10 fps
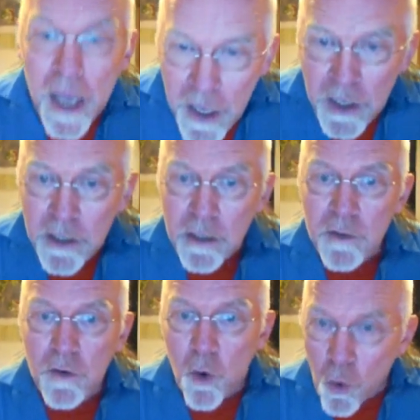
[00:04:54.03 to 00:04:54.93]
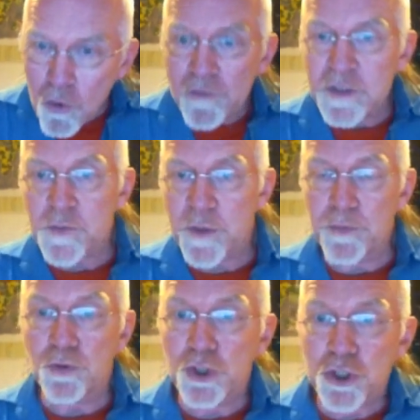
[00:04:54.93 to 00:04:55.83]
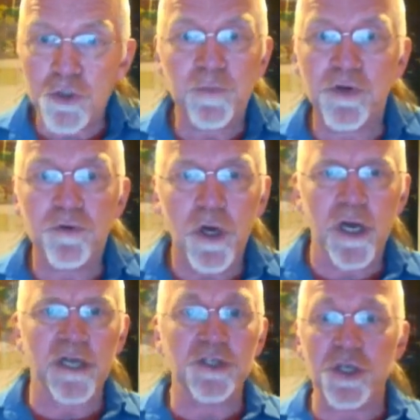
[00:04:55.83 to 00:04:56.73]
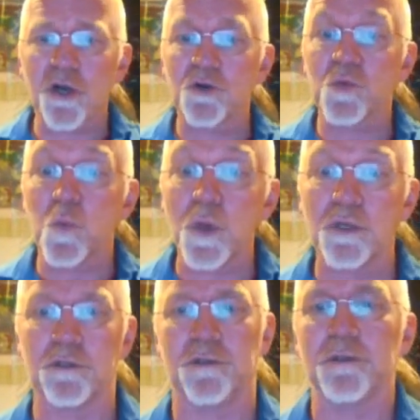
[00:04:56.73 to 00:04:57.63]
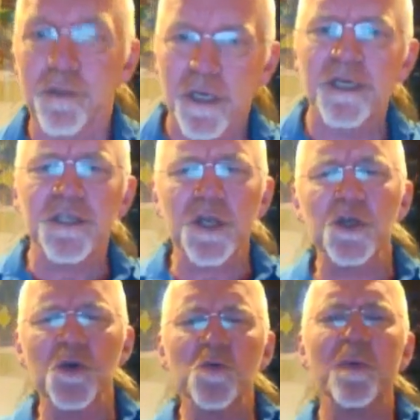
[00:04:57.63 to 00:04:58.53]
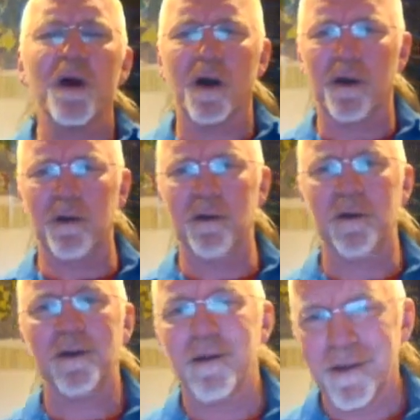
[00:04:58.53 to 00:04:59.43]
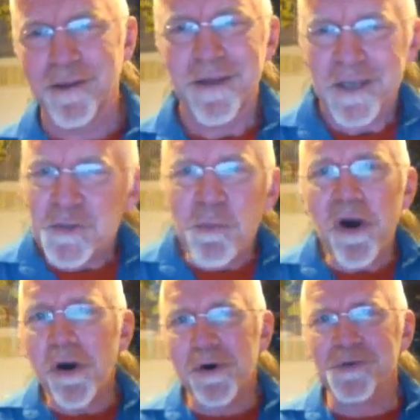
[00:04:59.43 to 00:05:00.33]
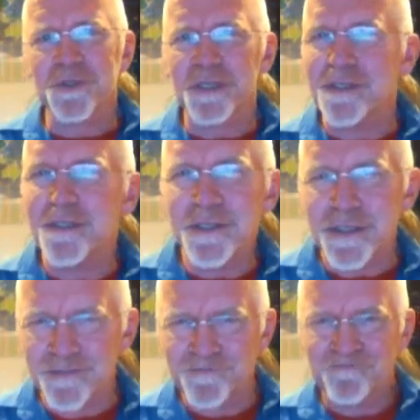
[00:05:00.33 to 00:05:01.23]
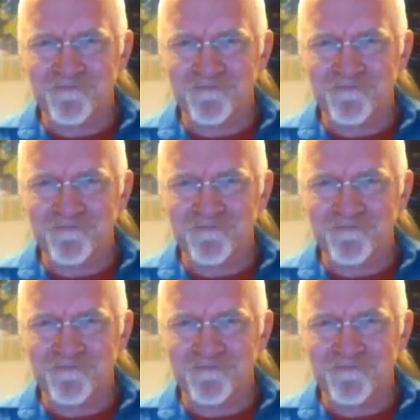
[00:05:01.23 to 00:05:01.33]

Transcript: All of these people should be all right, and Charles will, his humour, his Mars, he's